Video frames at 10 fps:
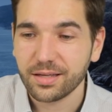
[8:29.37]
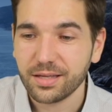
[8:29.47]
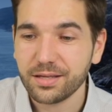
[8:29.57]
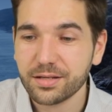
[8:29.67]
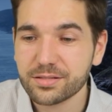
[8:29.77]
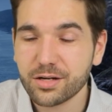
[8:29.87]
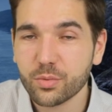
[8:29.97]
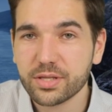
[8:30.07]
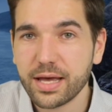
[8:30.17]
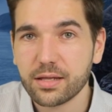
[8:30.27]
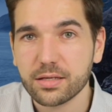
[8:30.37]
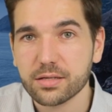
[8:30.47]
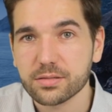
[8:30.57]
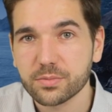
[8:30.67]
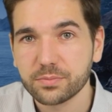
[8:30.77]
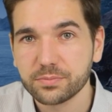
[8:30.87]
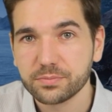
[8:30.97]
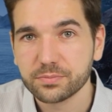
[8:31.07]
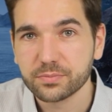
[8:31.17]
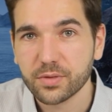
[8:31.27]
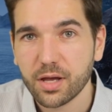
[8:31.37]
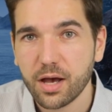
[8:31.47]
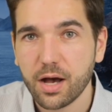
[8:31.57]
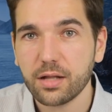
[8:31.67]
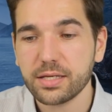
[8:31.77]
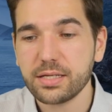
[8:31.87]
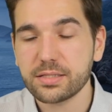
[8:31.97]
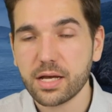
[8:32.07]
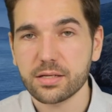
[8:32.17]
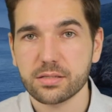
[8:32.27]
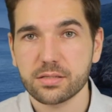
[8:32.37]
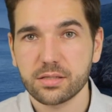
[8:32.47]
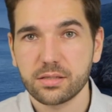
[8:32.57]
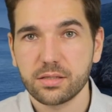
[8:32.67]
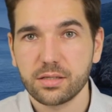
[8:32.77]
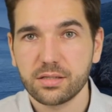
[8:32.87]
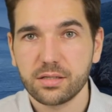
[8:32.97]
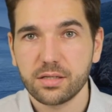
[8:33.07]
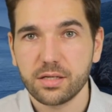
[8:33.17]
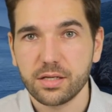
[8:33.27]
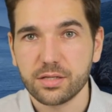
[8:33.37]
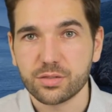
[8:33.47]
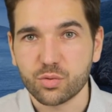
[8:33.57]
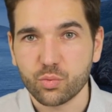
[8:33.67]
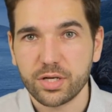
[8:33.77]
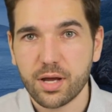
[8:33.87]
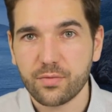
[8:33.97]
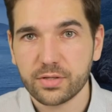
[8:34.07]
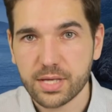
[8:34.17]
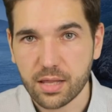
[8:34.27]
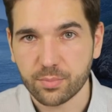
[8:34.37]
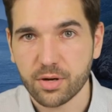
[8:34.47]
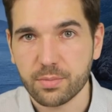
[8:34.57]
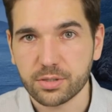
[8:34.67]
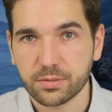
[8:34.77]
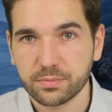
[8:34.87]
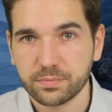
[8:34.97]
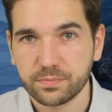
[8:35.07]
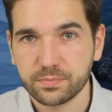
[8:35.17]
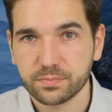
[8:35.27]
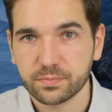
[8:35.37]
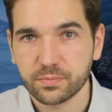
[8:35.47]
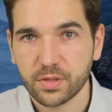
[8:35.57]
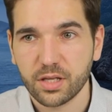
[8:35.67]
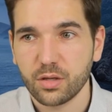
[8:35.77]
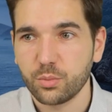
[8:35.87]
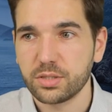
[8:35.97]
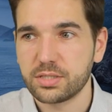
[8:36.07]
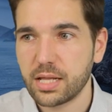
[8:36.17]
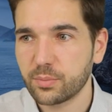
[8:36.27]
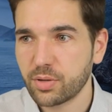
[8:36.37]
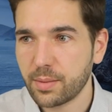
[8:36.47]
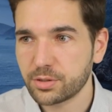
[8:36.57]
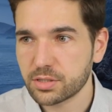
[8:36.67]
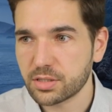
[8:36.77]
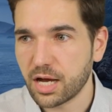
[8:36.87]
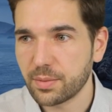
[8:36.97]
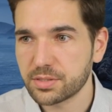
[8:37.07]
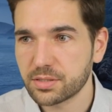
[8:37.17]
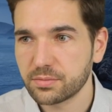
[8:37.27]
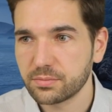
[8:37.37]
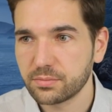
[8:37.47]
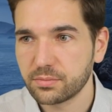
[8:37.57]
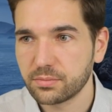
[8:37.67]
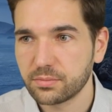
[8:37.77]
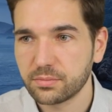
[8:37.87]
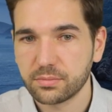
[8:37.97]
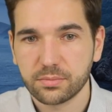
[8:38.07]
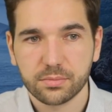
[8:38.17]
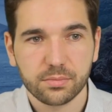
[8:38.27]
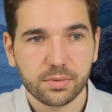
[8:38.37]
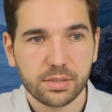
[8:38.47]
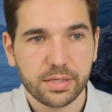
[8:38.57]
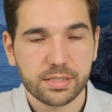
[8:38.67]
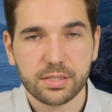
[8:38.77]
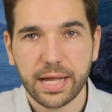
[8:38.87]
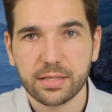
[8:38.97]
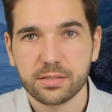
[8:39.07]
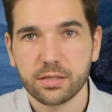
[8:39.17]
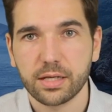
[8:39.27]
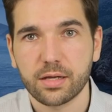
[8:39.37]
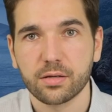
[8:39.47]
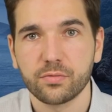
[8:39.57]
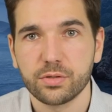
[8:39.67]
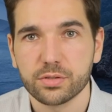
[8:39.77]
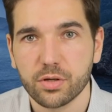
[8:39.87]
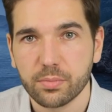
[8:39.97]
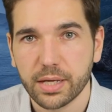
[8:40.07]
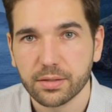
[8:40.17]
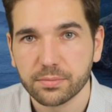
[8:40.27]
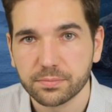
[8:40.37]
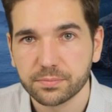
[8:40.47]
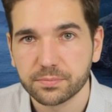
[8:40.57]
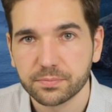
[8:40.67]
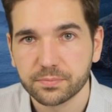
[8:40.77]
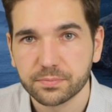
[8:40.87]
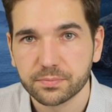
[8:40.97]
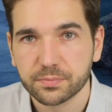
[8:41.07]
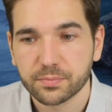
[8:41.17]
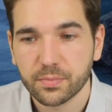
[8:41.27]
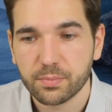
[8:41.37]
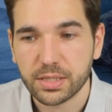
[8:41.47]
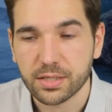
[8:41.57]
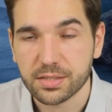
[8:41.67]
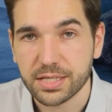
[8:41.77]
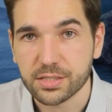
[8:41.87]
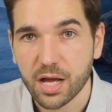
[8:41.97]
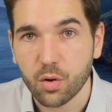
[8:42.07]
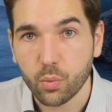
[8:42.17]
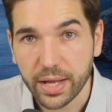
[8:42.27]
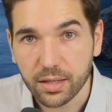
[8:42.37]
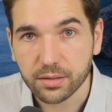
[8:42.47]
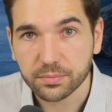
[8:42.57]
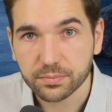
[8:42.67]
He doesn't know where the hell he is. All he does is read off a teleprompter. When the teleprompter stops, he stands there like a confused old man because he's not well.